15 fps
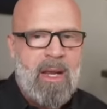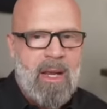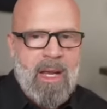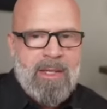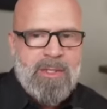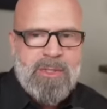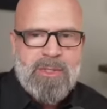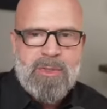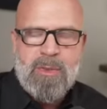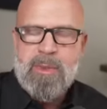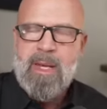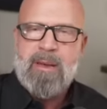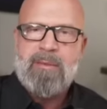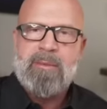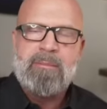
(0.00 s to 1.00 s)
I just don't
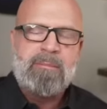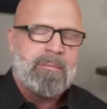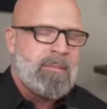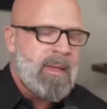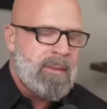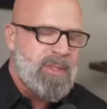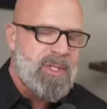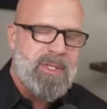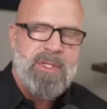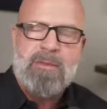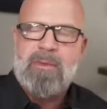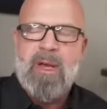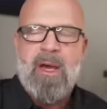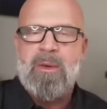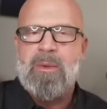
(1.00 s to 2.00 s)
have, maybe it's because I've
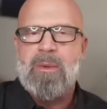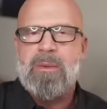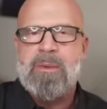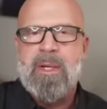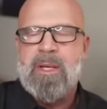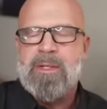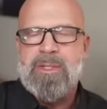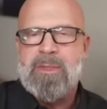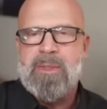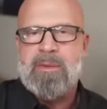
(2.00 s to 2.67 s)
gotten older and I just don't